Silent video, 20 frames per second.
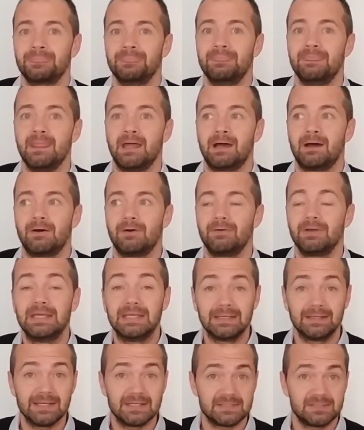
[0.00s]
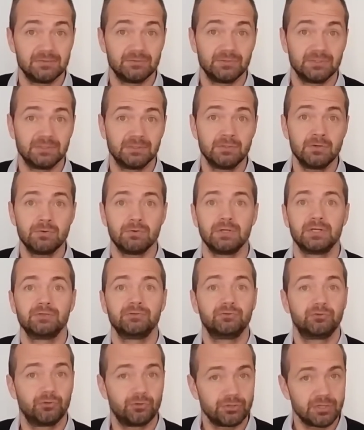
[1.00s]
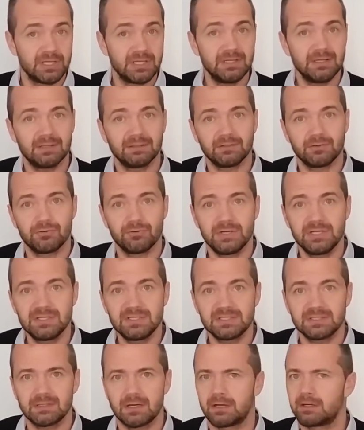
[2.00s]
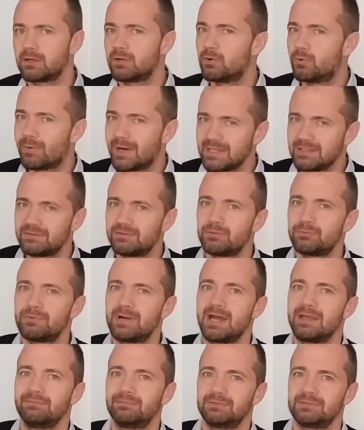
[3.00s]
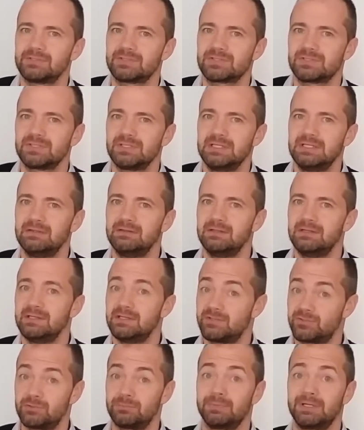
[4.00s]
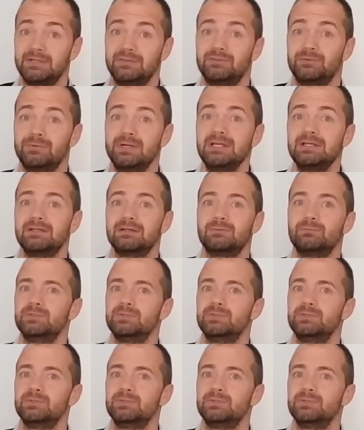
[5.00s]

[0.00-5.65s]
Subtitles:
Now, in case you didn't know, Turkey and Greece are quite the rivals in the Eastern Mediterranean,